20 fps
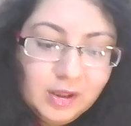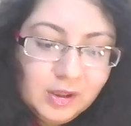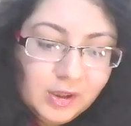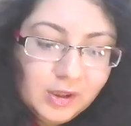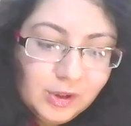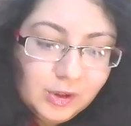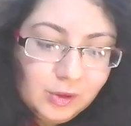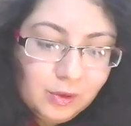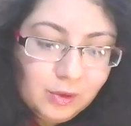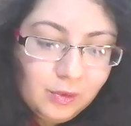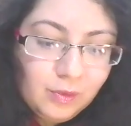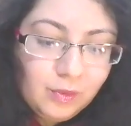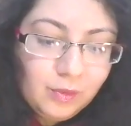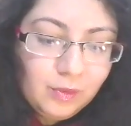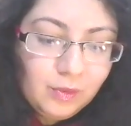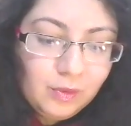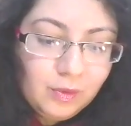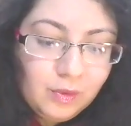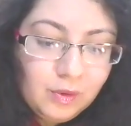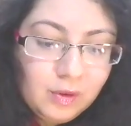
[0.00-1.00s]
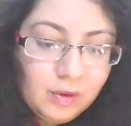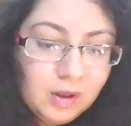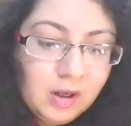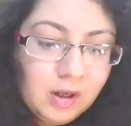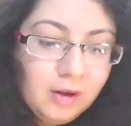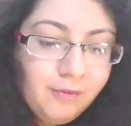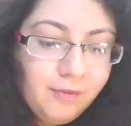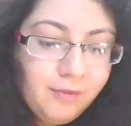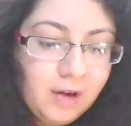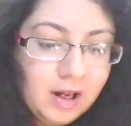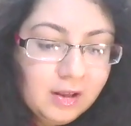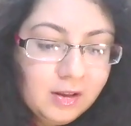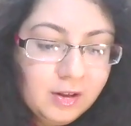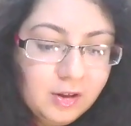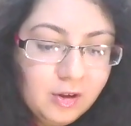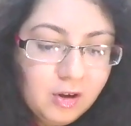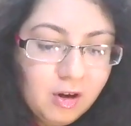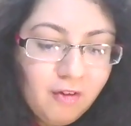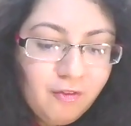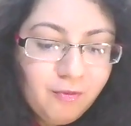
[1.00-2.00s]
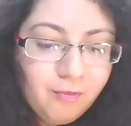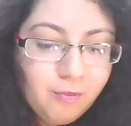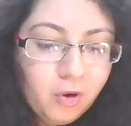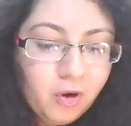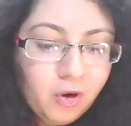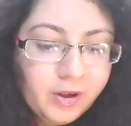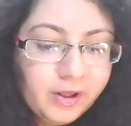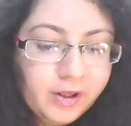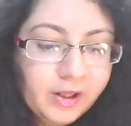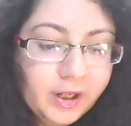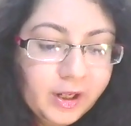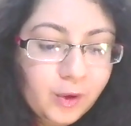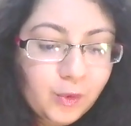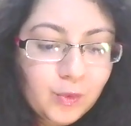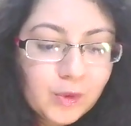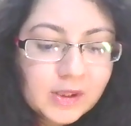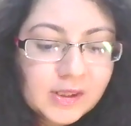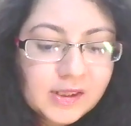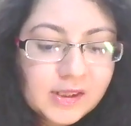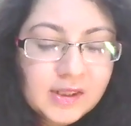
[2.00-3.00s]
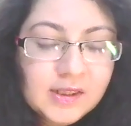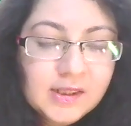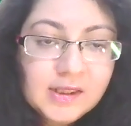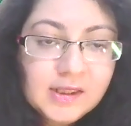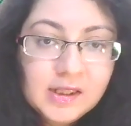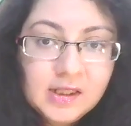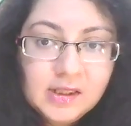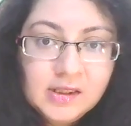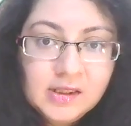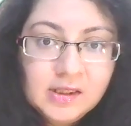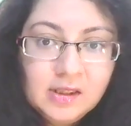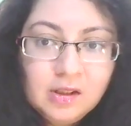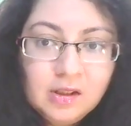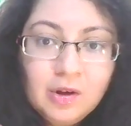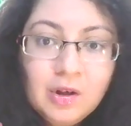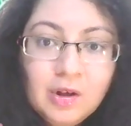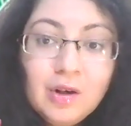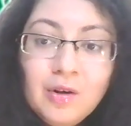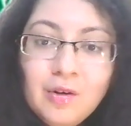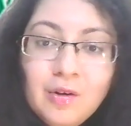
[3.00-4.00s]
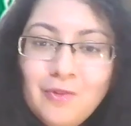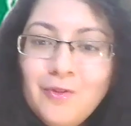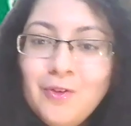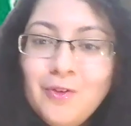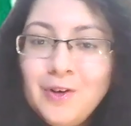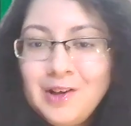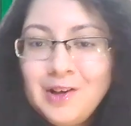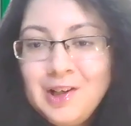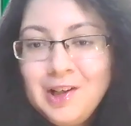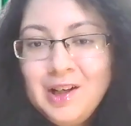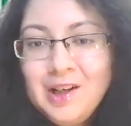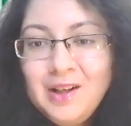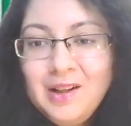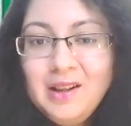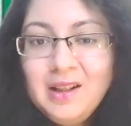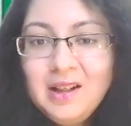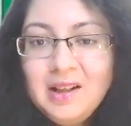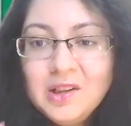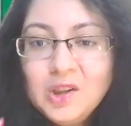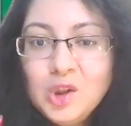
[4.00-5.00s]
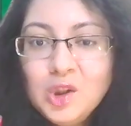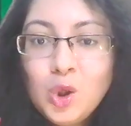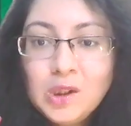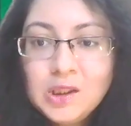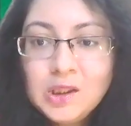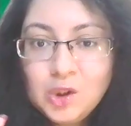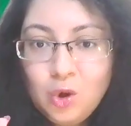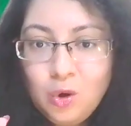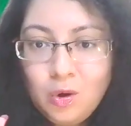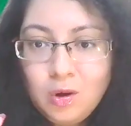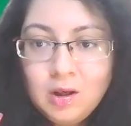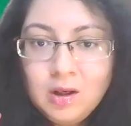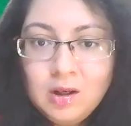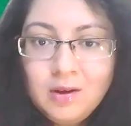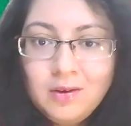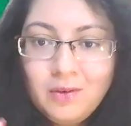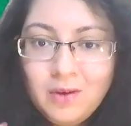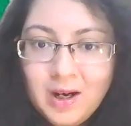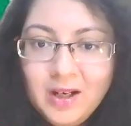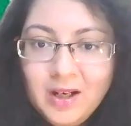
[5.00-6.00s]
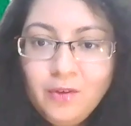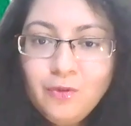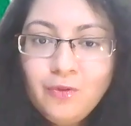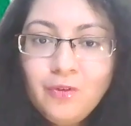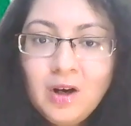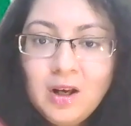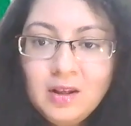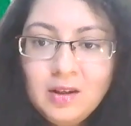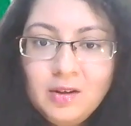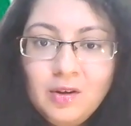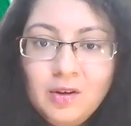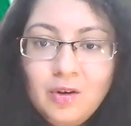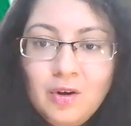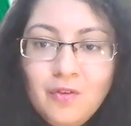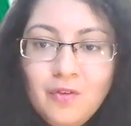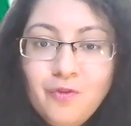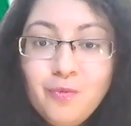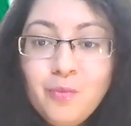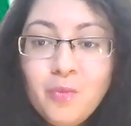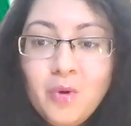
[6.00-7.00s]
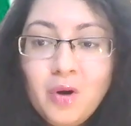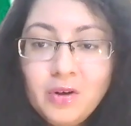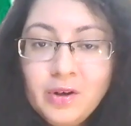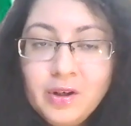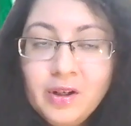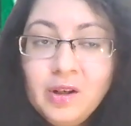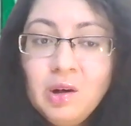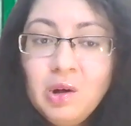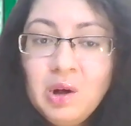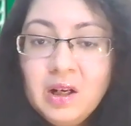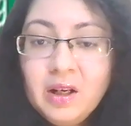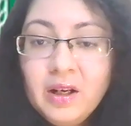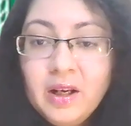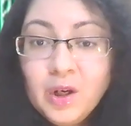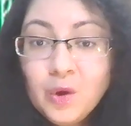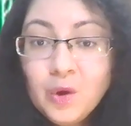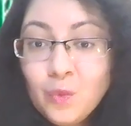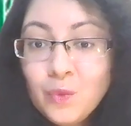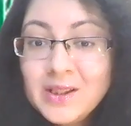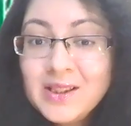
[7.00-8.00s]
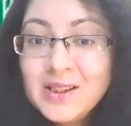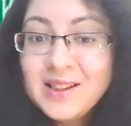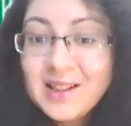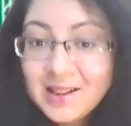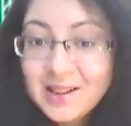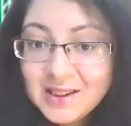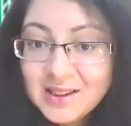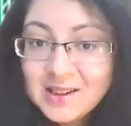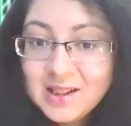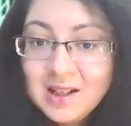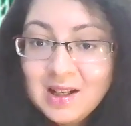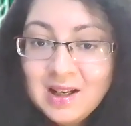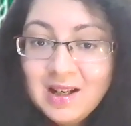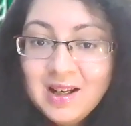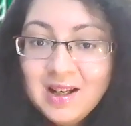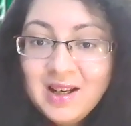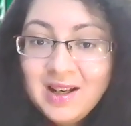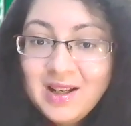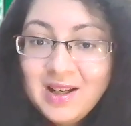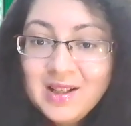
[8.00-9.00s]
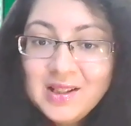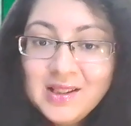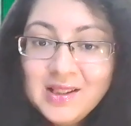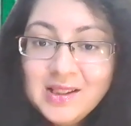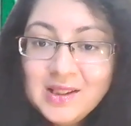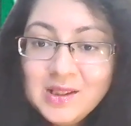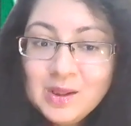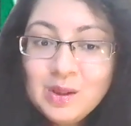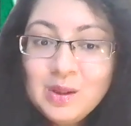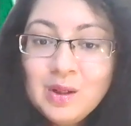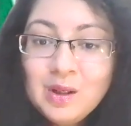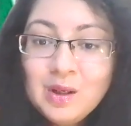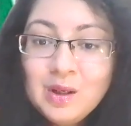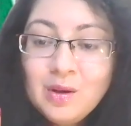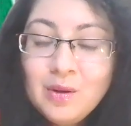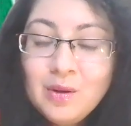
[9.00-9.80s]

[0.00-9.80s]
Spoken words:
So father of modern linguistics is Ferdinand de Saussure, right? Father of modern linguistics is,